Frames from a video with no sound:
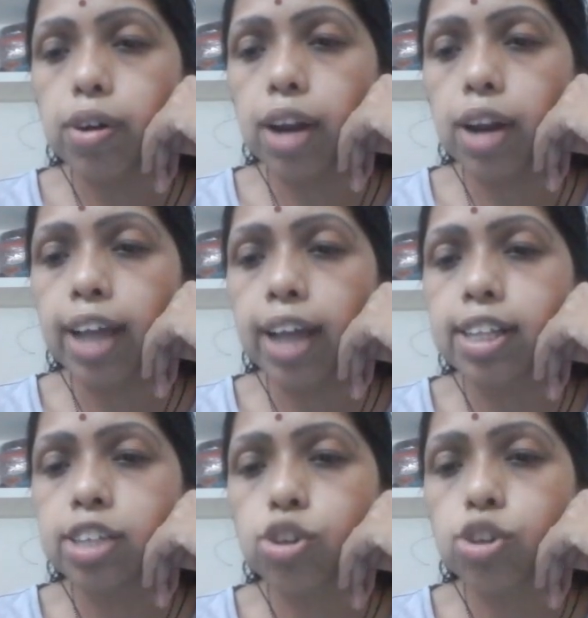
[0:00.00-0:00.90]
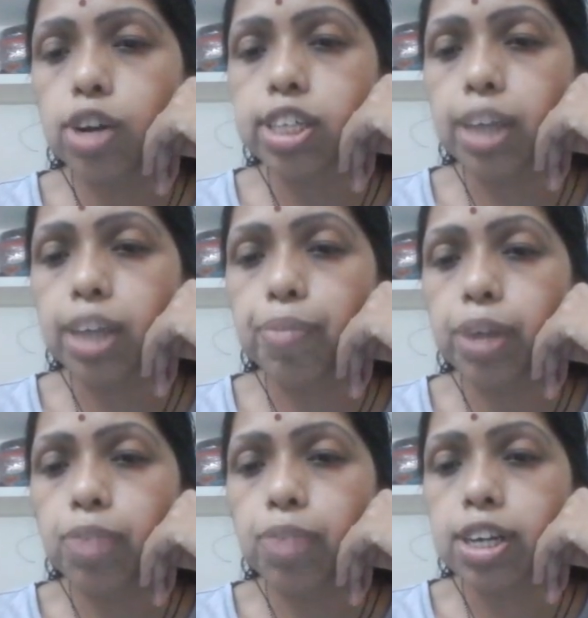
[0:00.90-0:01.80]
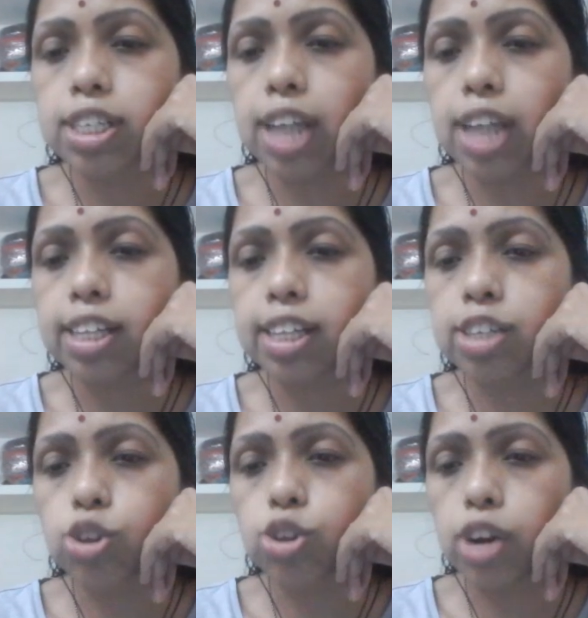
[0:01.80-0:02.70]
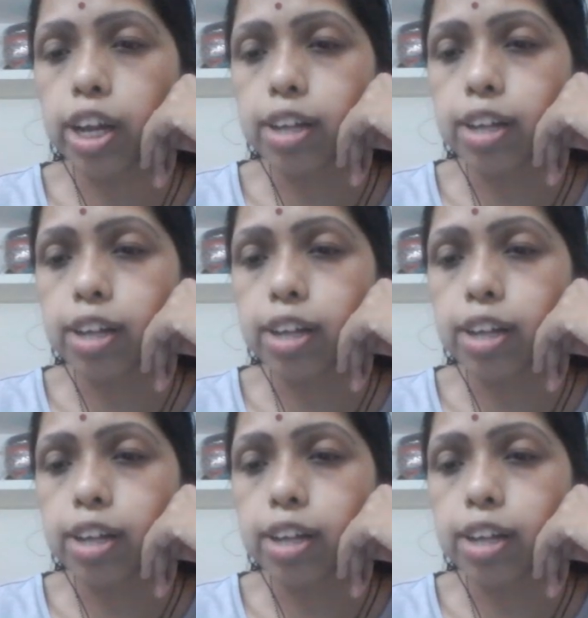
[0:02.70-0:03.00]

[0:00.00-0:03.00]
like this only, sometimes it is like this only.